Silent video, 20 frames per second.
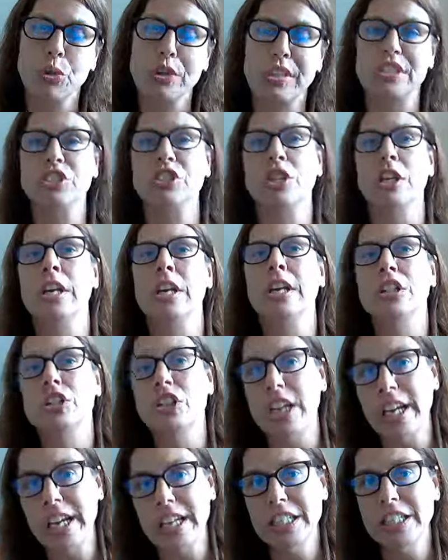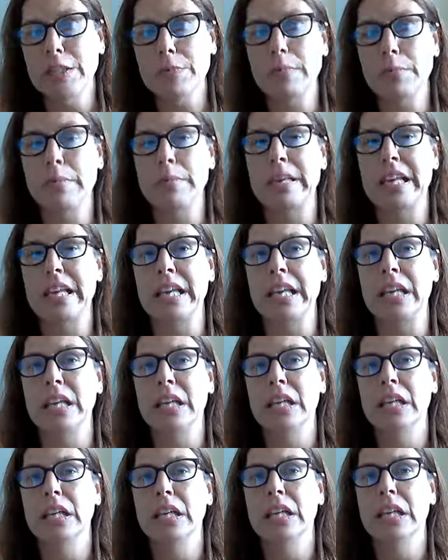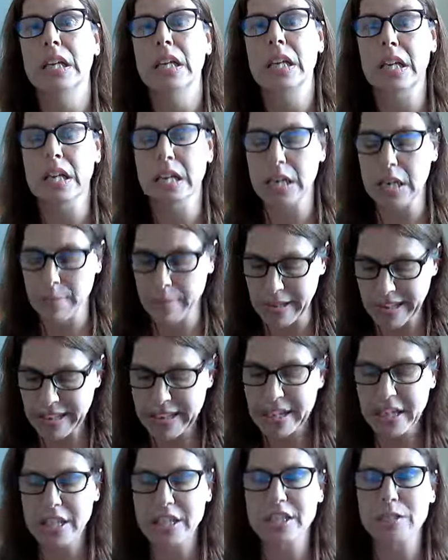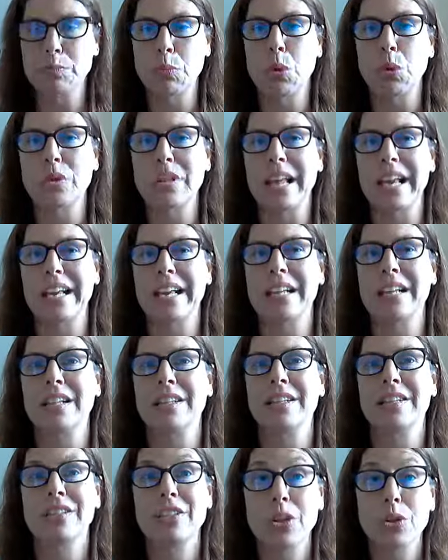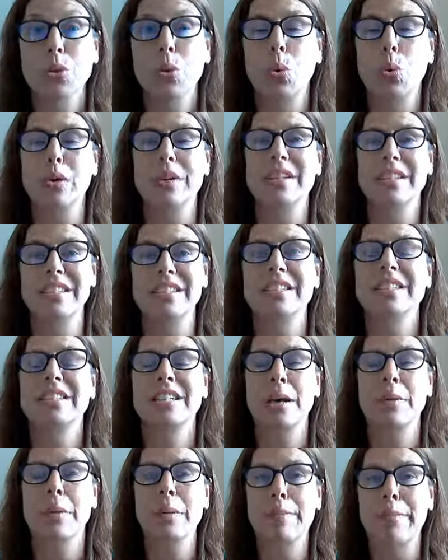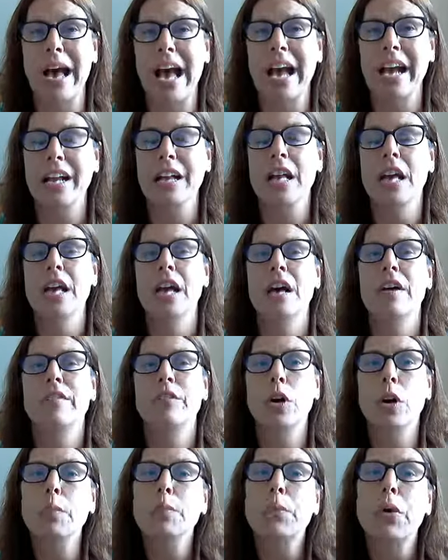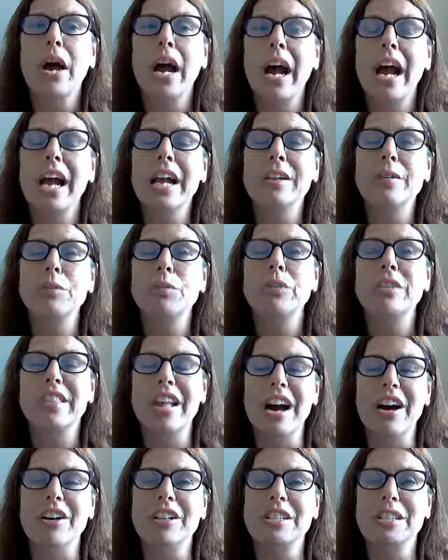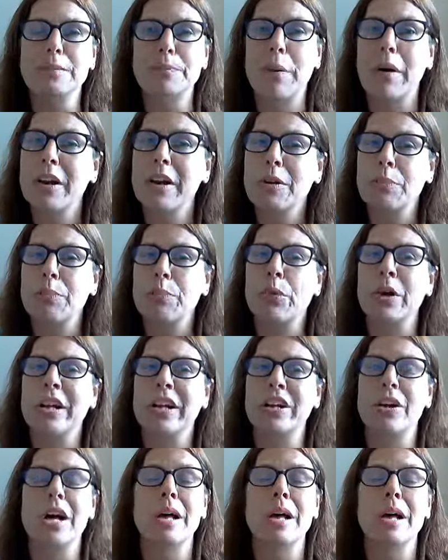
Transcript: He's changing me and making us more like the Lord because He's coming back for a bride without spot or wrinkle.